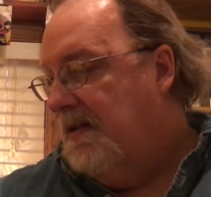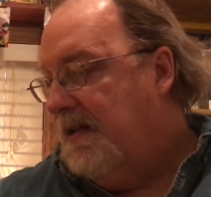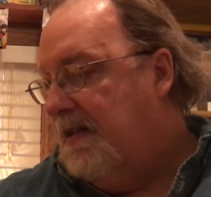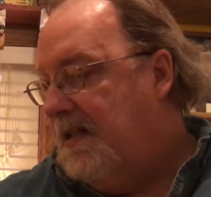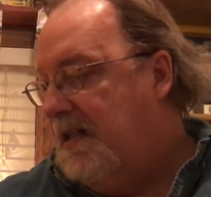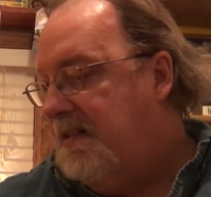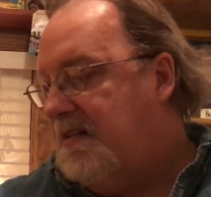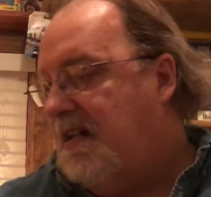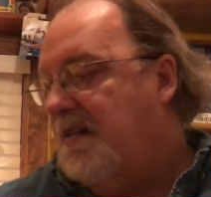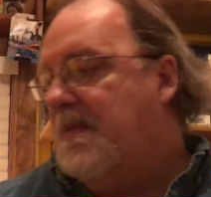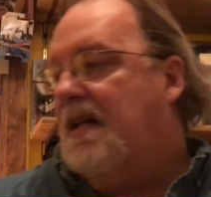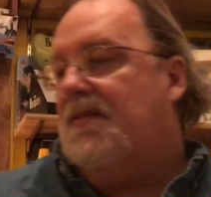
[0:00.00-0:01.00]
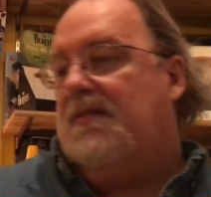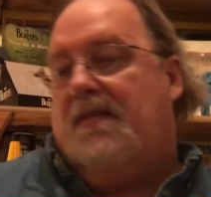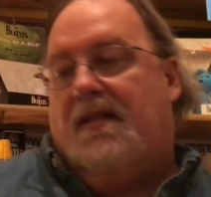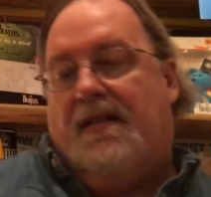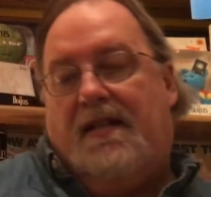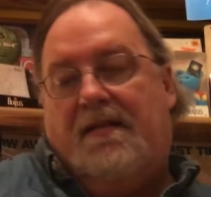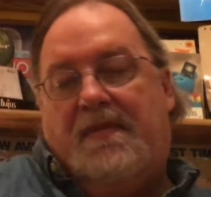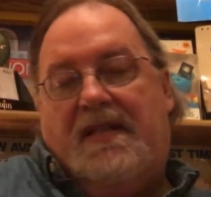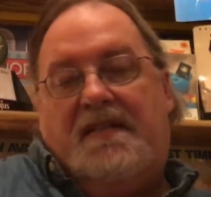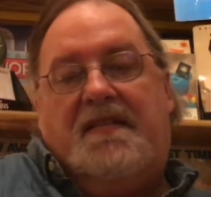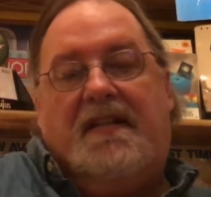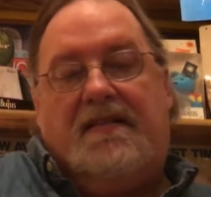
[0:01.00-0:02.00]
And these came out in the
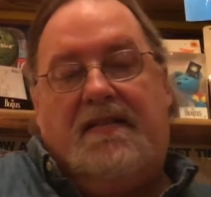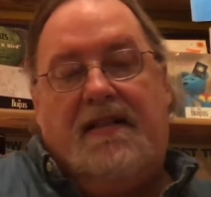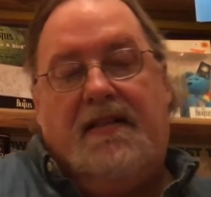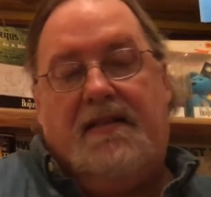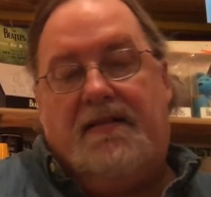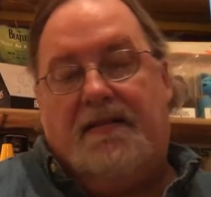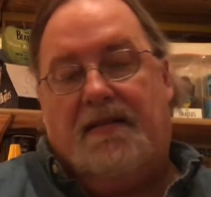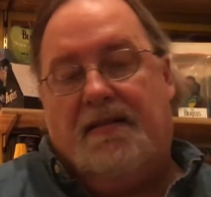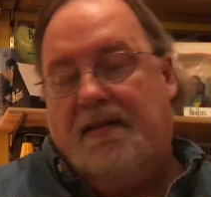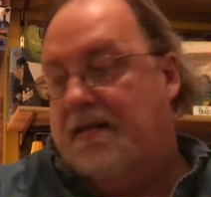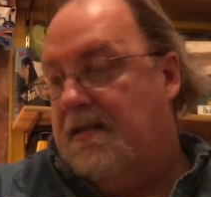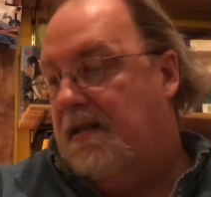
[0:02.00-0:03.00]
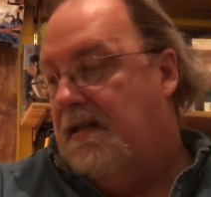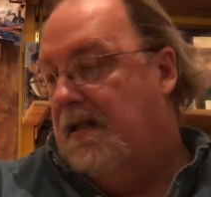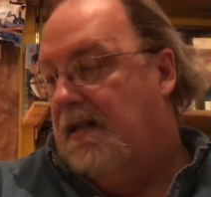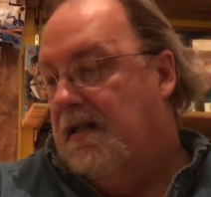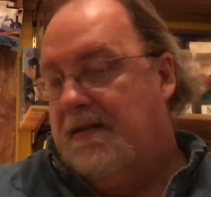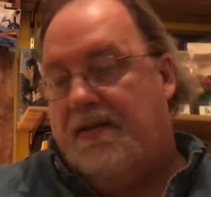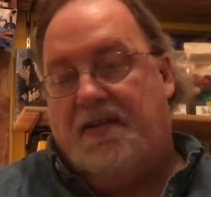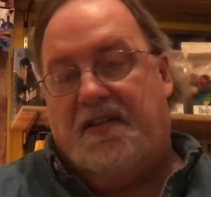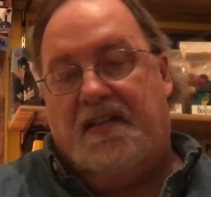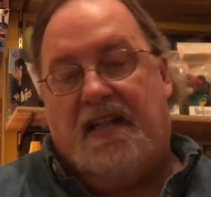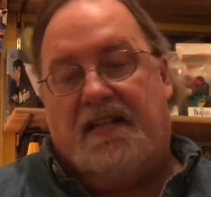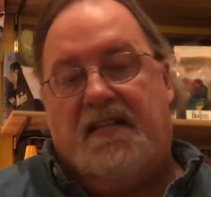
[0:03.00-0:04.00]
mid-'60s. There's
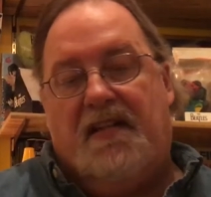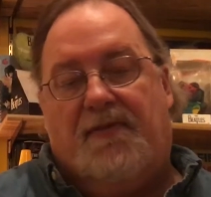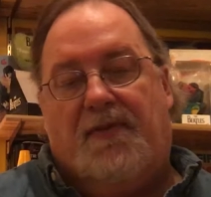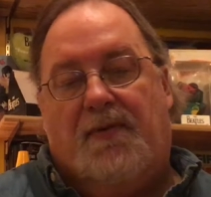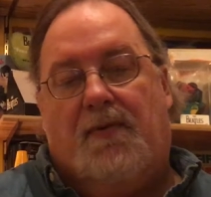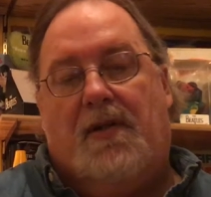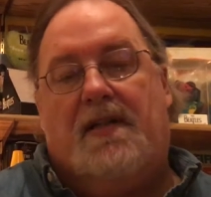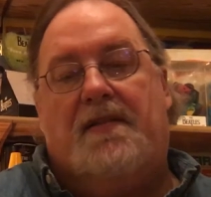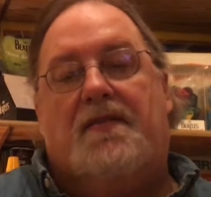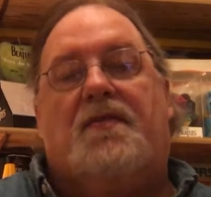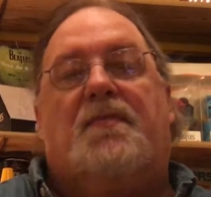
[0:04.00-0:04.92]
6 different ones,